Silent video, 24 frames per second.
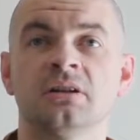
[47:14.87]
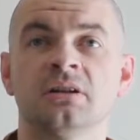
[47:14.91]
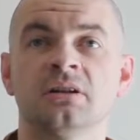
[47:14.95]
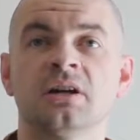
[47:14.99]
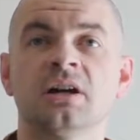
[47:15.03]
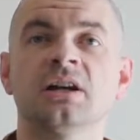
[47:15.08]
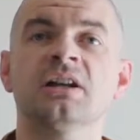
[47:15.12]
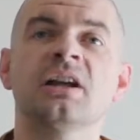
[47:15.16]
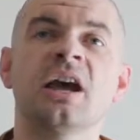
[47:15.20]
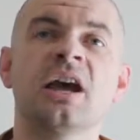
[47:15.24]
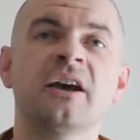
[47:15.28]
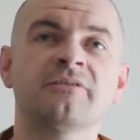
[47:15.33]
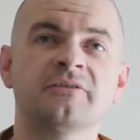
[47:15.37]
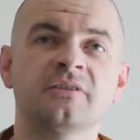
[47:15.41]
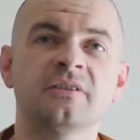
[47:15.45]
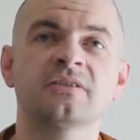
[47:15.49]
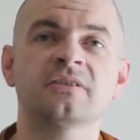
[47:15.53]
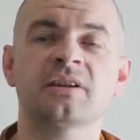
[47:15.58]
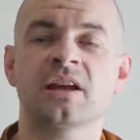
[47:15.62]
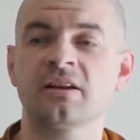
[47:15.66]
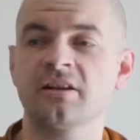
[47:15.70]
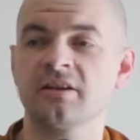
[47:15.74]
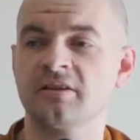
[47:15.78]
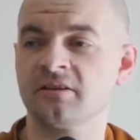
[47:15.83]
I have to
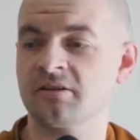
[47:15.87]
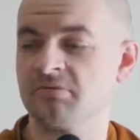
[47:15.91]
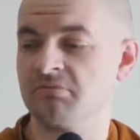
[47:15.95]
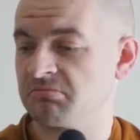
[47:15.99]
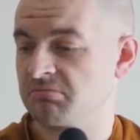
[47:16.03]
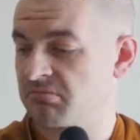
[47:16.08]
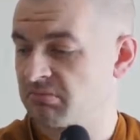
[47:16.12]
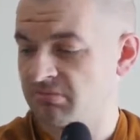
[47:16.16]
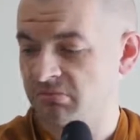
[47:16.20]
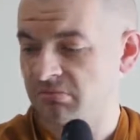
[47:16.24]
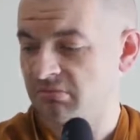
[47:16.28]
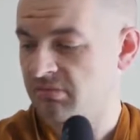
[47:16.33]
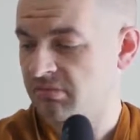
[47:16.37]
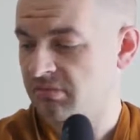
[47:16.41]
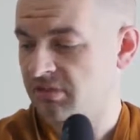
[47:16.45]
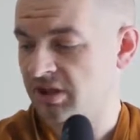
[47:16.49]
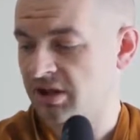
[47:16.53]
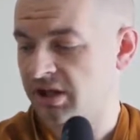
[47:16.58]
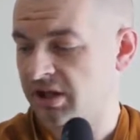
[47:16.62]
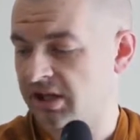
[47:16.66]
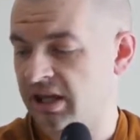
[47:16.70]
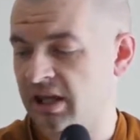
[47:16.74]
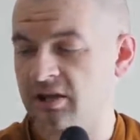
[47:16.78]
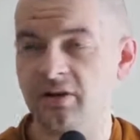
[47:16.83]
say to them,
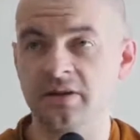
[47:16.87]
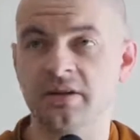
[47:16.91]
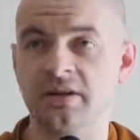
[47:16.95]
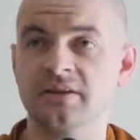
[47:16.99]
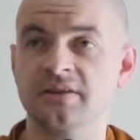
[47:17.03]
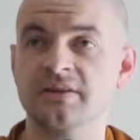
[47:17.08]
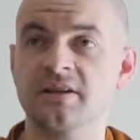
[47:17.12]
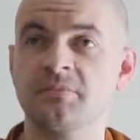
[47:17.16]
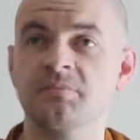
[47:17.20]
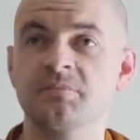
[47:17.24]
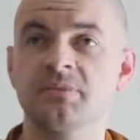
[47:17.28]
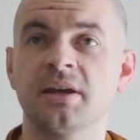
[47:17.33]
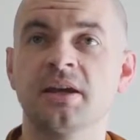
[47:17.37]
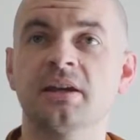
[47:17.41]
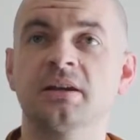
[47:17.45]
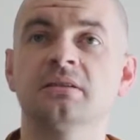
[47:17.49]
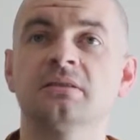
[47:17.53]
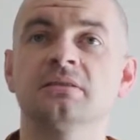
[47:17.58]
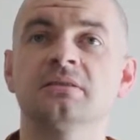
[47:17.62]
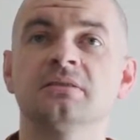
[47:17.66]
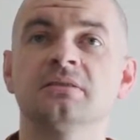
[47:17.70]
I cannot accept that.